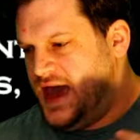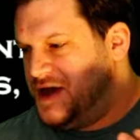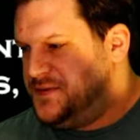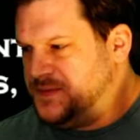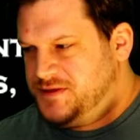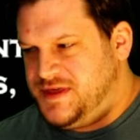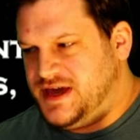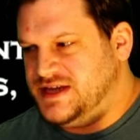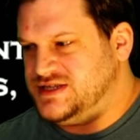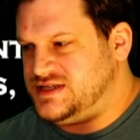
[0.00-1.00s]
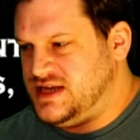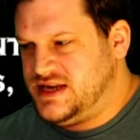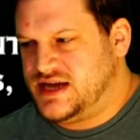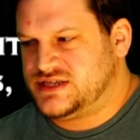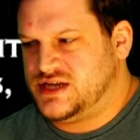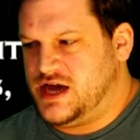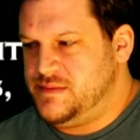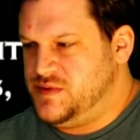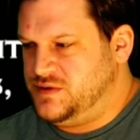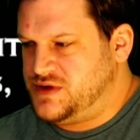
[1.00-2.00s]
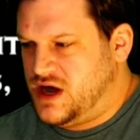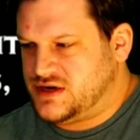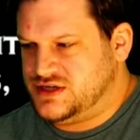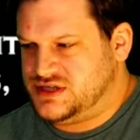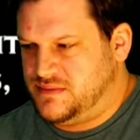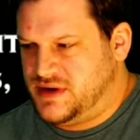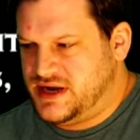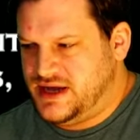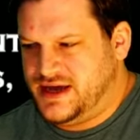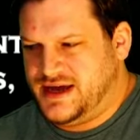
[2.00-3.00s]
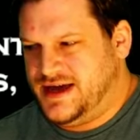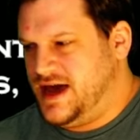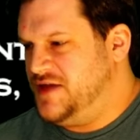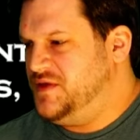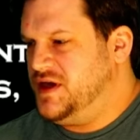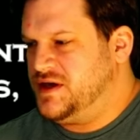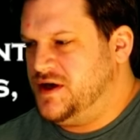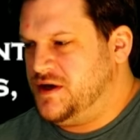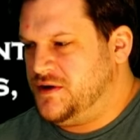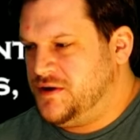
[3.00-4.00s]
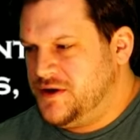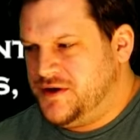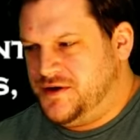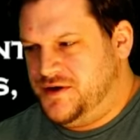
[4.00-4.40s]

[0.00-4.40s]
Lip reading: And the thing is that next time you talk to somebody and they go,